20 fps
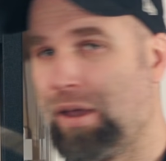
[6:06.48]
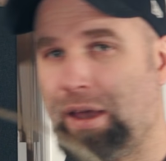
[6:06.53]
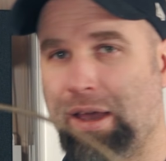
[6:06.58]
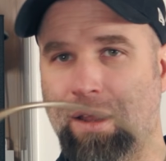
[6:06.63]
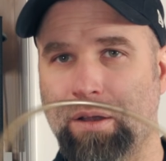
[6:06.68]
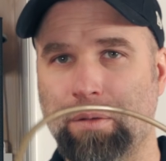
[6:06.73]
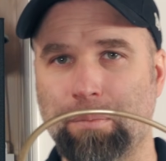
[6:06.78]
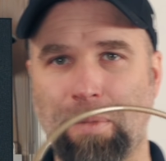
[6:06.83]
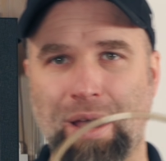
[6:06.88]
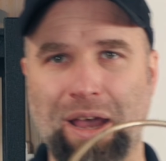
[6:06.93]

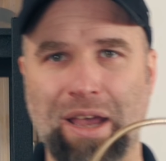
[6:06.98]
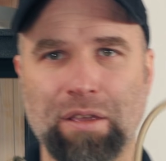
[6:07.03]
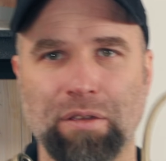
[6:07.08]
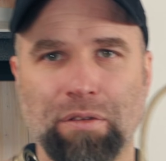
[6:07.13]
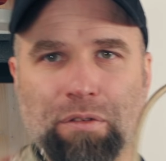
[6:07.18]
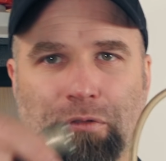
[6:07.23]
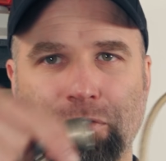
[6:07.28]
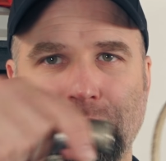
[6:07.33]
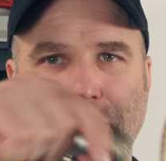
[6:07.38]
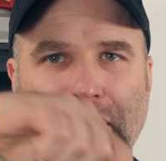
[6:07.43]
And my
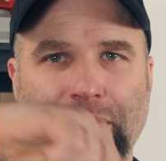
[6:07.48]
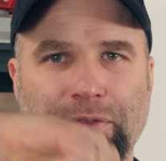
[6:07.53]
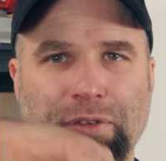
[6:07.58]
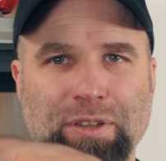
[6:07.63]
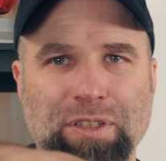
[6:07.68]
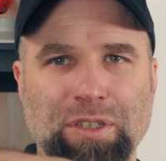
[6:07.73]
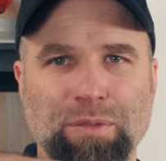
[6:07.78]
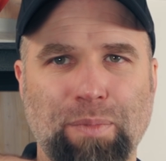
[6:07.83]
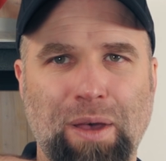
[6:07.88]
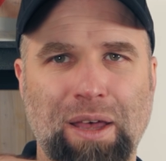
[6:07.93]

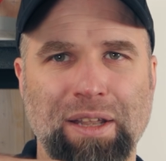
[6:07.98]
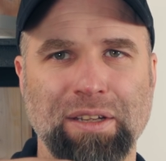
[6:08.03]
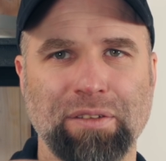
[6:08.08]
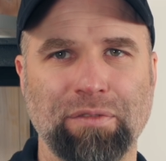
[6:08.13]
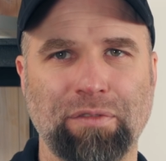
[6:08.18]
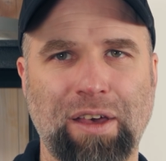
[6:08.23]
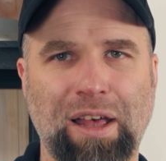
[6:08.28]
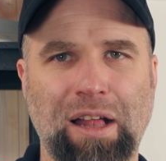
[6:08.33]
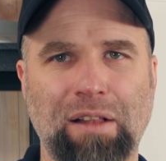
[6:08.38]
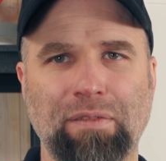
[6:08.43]
favorite spawning
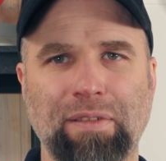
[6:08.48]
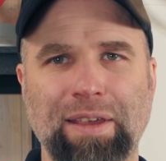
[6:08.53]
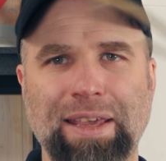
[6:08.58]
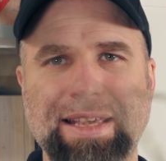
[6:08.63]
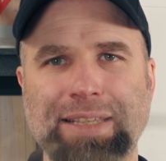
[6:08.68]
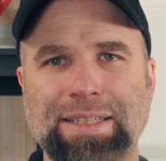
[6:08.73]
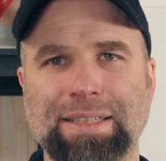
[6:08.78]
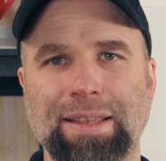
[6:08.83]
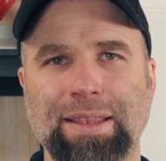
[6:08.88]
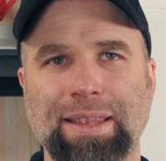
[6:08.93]
valve
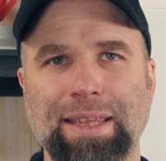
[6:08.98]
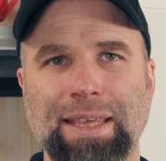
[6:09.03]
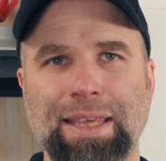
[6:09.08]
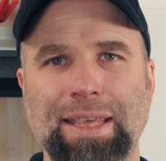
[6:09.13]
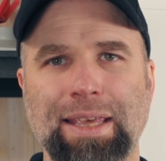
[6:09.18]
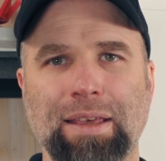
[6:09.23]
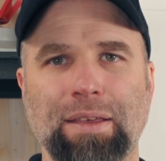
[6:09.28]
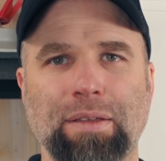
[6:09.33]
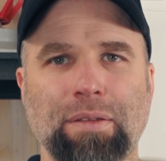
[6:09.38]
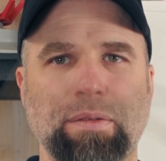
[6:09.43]
is
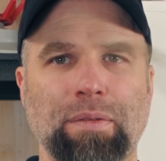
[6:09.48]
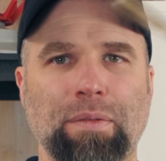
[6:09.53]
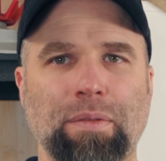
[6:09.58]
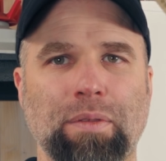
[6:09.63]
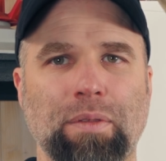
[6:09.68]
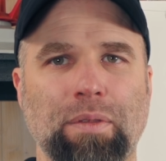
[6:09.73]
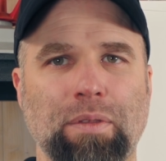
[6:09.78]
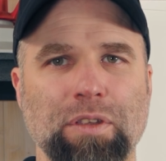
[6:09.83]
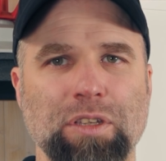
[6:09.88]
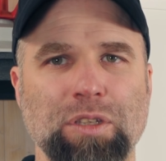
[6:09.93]
the
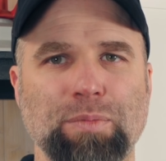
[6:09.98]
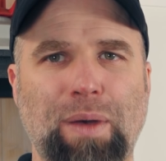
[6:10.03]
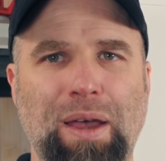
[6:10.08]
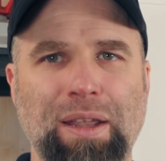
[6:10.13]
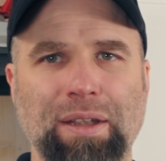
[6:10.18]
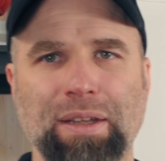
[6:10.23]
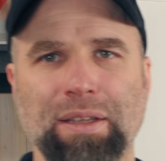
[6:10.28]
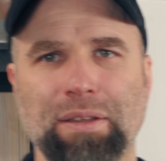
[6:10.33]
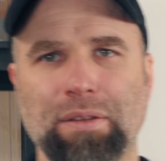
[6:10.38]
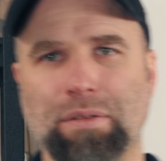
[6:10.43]

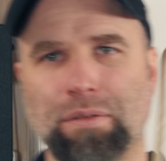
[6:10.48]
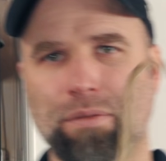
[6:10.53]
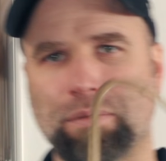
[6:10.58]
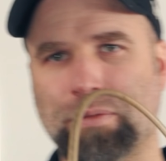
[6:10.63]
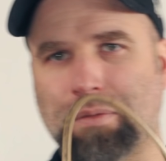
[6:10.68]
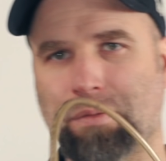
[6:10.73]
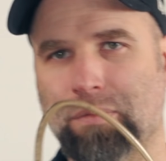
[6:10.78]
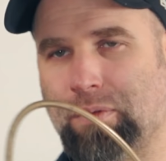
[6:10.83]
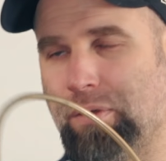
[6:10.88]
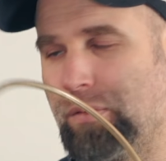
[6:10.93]
Spundit.
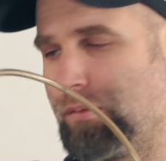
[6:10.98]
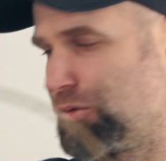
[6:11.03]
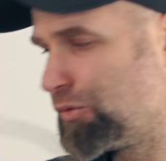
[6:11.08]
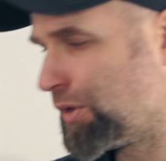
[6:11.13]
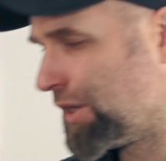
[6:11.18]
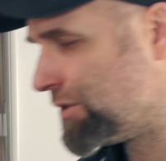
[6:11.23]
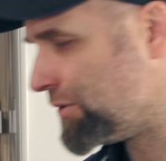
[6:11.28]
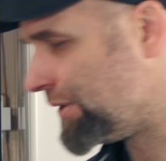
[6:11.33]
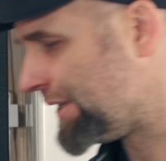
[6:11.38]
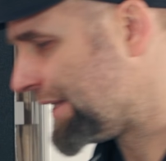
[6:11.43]
Try to